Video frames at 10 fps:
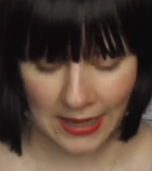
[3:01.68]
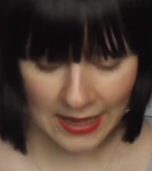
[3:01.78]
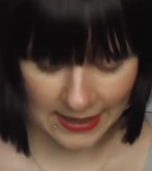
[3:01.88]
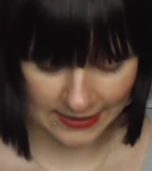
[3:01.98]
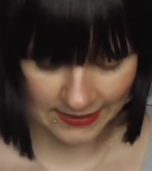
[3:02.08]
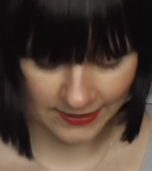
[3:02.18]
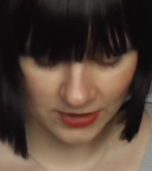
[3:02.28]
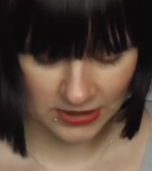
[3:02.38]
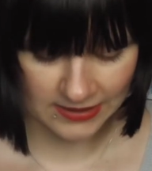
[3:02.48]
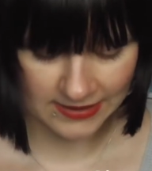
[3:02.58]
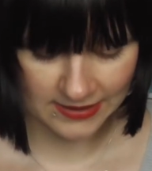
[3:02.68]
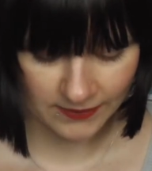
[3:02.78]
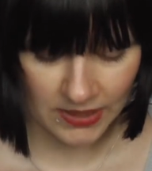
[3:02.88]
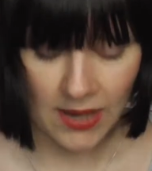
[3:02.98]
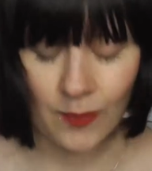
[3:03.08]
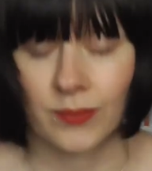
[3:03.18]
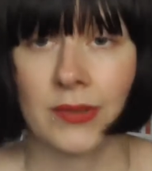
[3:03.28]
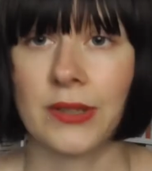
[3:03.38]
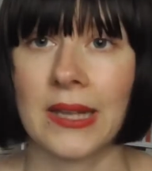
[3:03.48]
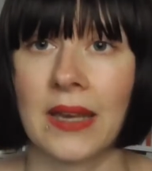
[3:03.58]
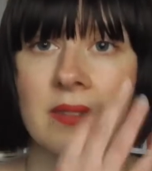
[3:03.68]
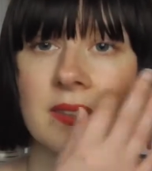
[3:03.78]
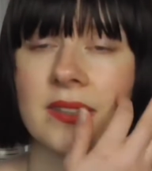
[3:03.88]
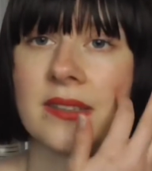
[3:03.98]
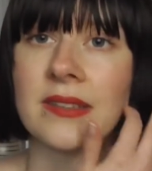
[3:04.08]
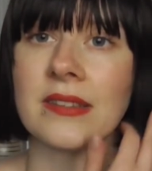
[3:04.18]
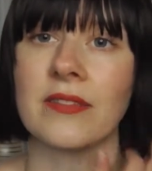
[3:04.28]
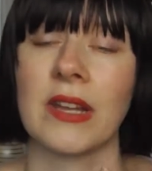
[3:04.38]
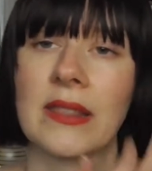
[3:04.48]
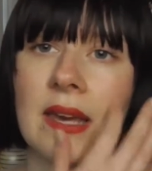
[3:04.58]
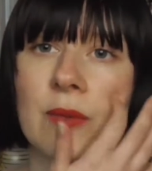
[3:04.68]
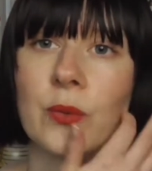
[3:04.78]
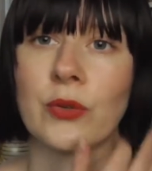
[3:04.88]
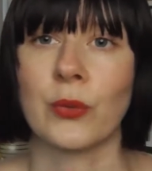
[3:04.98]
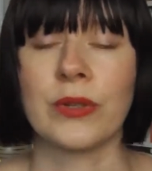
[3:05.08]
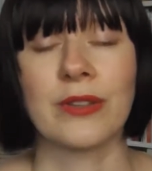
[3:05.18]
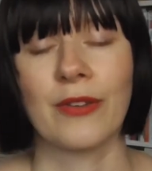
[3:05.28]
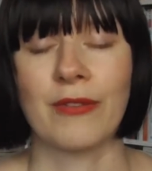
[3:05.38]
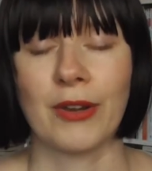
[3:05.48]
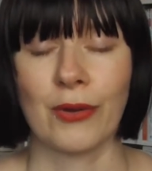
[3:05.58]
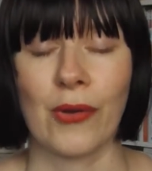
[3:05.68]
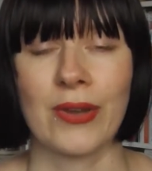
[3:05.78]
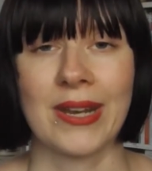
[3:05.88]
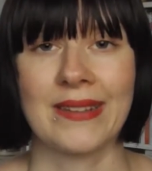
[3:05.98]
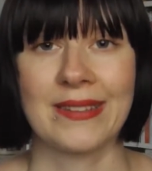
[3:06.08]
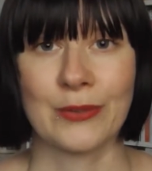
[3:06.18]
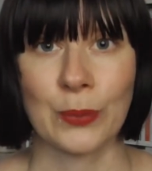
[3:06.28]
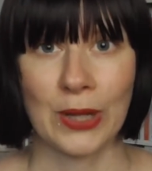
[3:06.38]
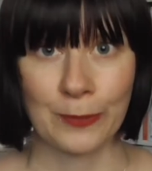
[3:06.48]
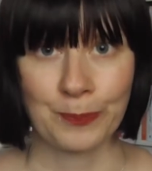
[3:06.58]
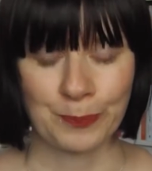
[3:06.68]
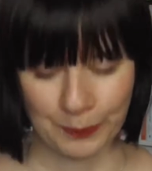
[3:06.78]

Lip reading: and just, yeah, looking at the city and stuff like that, which was very, very nice as well.